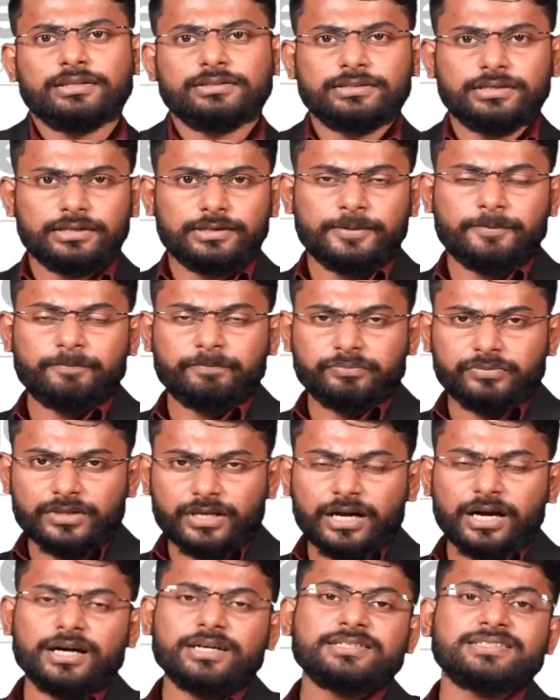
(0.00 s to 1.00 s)
The
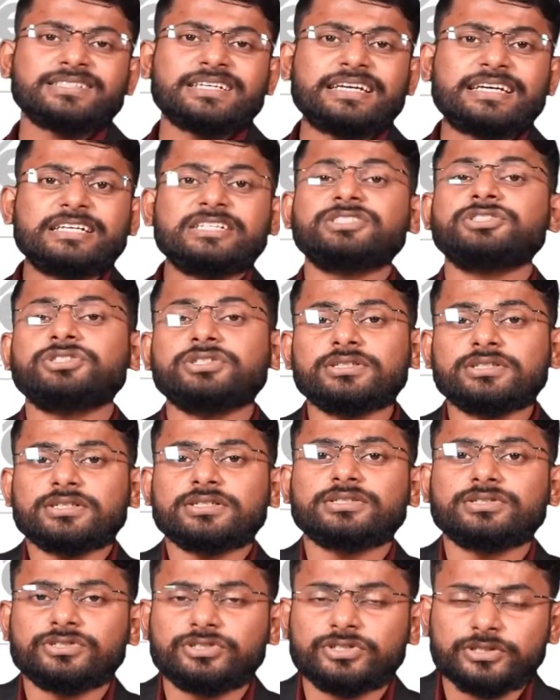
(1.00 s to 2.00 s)
car's engine
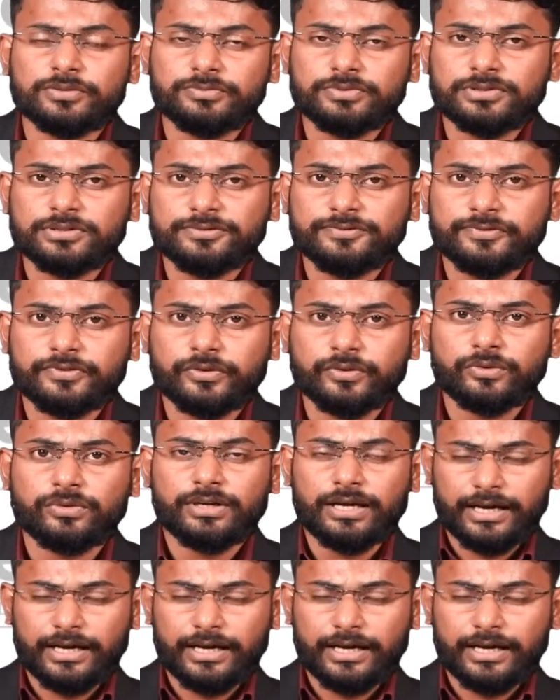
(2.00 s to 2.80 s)
consumes the fuel,